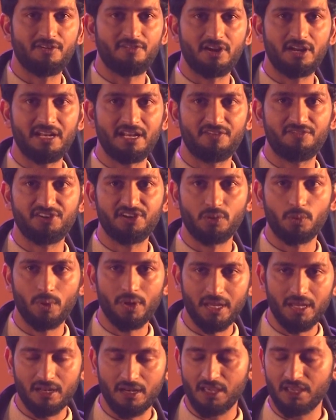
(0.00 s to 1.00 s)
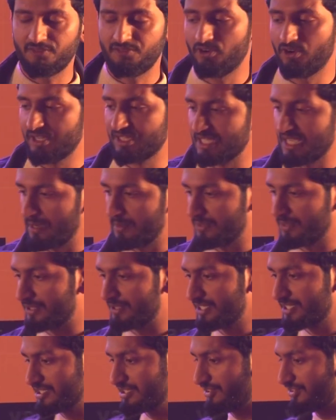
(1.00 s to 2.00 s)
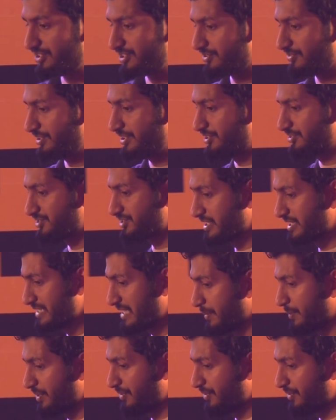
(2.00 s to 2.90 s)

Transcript: in every way. Like for example, this is a very interesting example.